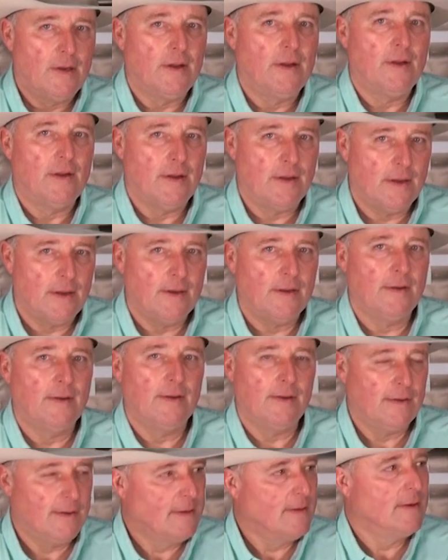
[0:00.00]

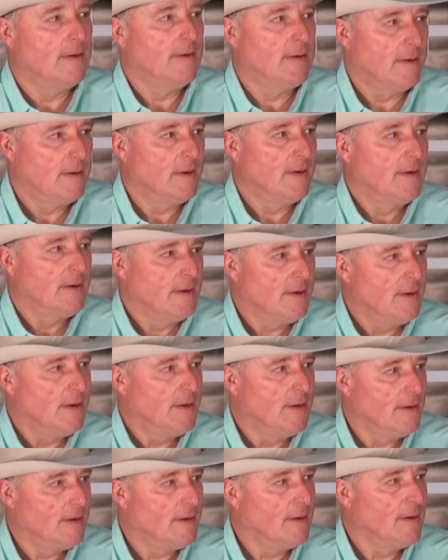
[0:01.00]

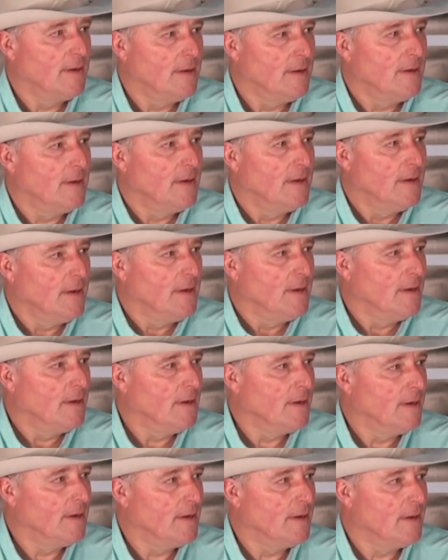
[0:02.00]

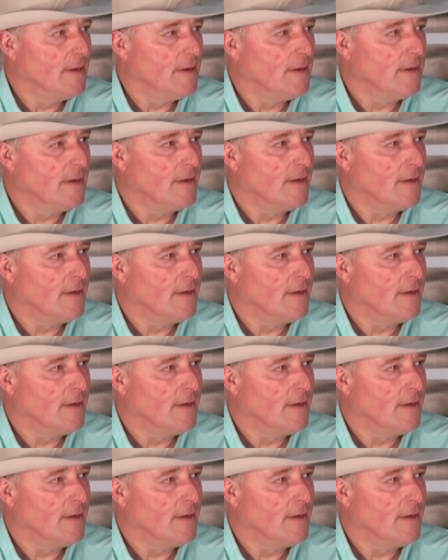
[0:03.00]
[no speech]